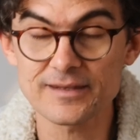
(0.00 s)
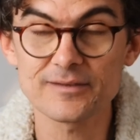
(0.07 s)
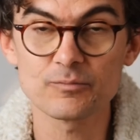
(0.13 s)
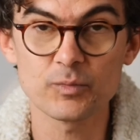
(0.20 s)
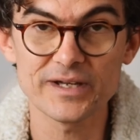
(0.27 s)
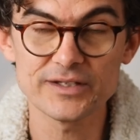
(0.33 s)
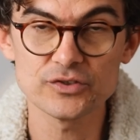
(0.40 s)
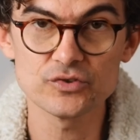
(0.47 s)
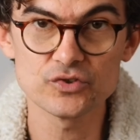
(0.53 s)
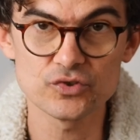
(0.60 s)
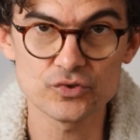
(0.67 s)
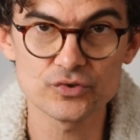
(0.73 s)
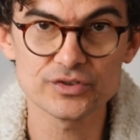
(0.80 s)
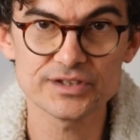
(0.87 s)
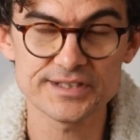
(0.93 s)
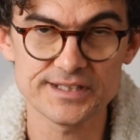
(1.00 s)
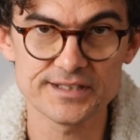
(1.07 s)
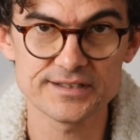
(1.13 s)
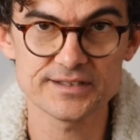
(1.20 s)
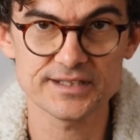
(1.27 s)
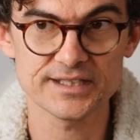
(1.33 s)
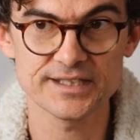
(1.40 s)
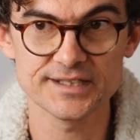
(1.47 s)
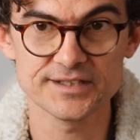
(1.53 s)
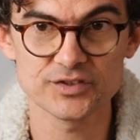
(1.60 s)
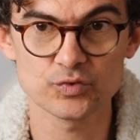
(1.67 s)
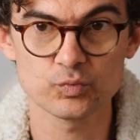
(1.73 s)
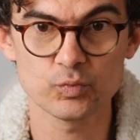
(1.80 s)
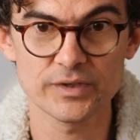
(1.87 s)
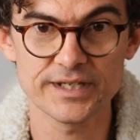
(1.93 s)
that where you do see it
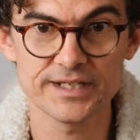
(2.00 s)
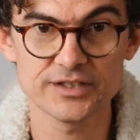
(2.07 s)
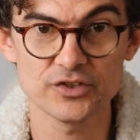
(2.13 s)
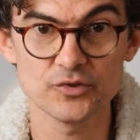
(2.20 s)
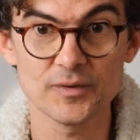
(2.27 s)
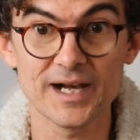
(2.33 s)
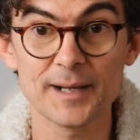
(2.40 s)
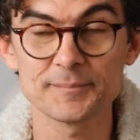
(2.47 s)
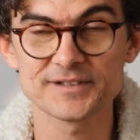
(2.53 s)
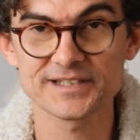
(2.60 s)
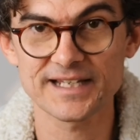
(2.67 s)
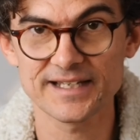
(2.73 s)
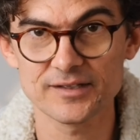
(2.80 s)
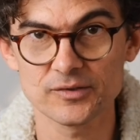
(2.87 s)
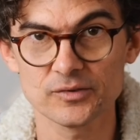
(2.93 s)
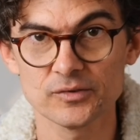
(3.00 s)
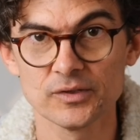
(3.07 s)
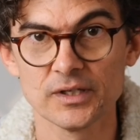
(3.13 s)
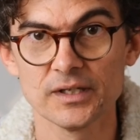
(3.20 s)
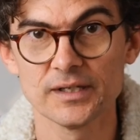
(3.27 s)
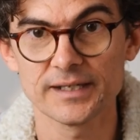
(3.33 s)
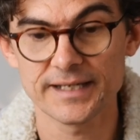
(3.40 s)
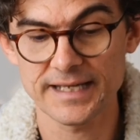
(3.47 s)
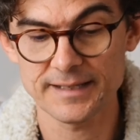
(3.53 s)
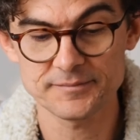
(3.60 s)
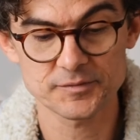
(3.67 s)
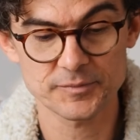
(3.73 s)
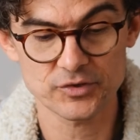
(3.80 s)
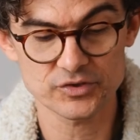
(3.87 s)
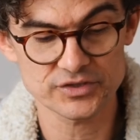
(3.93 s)
is where you upscale
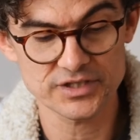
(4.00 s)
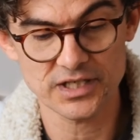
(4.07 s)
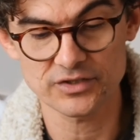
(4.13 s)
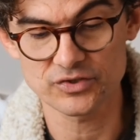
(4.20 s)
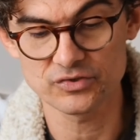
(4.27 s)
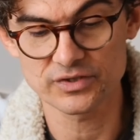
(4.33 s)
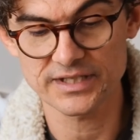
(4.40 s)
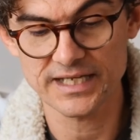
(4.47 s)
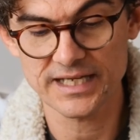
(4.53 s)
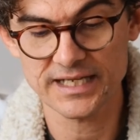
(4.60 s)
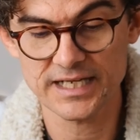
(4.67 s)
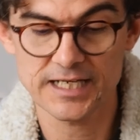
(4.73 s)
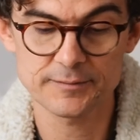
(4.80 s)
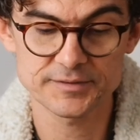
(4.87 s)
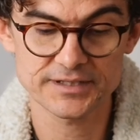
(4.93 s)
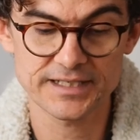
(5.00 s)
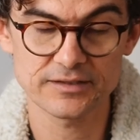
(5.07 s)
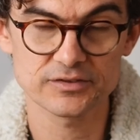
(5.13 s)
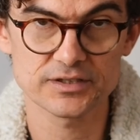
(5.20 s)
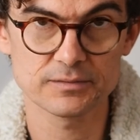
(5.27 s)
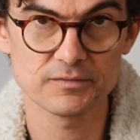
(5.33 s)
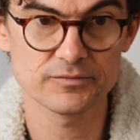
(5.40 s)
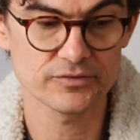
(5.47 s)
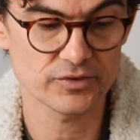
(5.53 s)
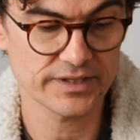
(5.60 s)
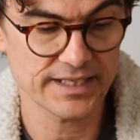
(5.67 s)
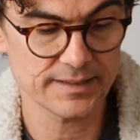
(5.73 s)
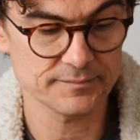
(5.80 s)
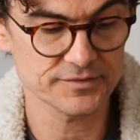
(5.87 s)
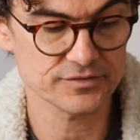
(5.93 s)
games, because now you can upscale some of your
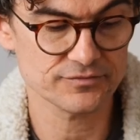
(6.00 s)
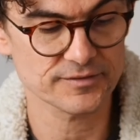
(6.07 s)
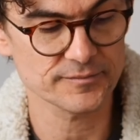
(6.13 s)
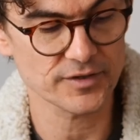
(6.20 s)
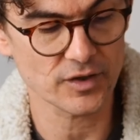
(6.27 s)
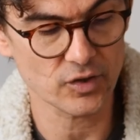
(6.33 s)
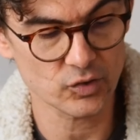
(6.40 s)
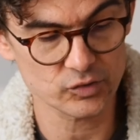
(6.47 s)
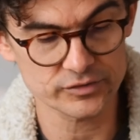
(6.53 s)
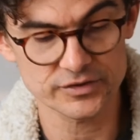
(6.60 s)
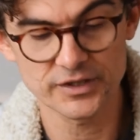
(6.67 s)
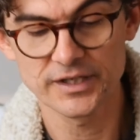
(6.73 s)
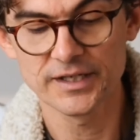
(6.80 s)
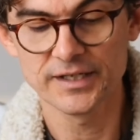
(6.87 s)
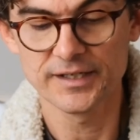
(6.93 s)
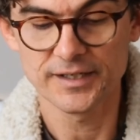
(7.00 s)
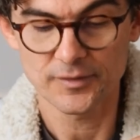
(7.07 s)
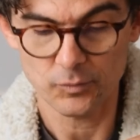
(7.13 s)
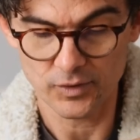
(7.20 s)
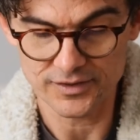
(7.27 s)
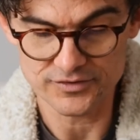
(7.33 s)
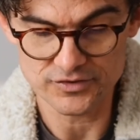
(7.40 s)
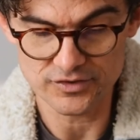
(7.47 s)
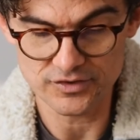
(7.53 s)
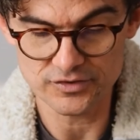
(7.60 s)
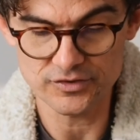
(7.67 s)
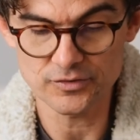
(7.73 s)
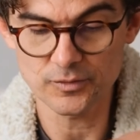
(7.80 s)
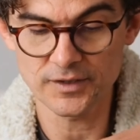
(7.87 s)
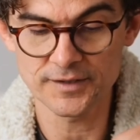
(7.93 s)
games from their old one to the
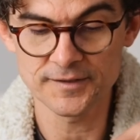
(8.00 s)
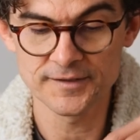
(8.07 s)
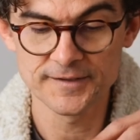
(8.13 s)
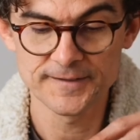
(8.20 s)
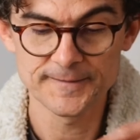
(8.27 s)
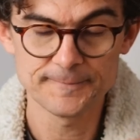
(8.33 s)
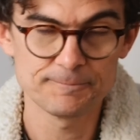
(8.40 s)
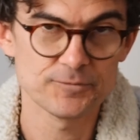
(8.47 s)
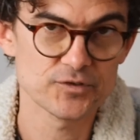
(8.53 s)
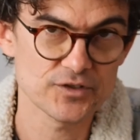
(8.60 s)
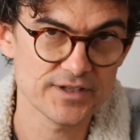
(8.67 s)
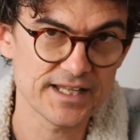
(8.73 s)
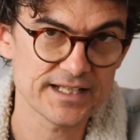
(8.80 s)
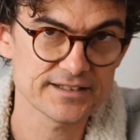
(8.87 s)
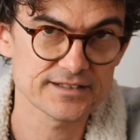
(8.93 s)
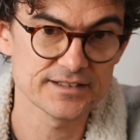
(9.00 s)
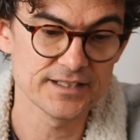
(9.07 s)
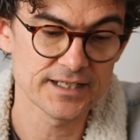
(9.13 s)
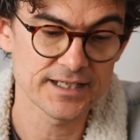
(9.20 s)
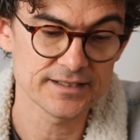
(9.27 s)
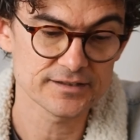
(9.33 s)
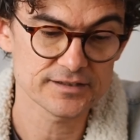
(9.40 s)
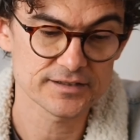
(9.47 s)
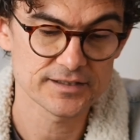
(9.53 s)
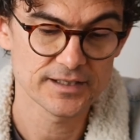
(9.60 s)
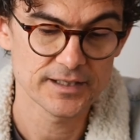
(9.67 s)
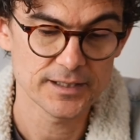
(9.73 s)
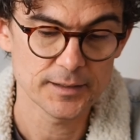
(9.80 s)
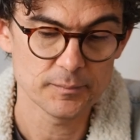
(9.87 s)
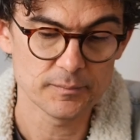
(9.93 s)
new one. So that's nice,
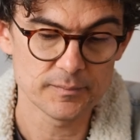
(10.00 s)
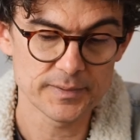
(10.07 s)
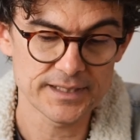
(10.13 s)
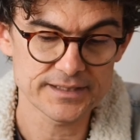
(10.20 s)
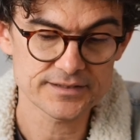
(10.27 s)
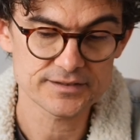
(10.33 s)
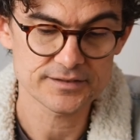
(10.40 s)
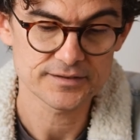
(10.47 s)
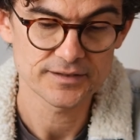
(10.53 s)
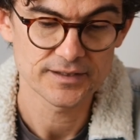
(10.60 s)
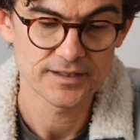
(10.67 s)
but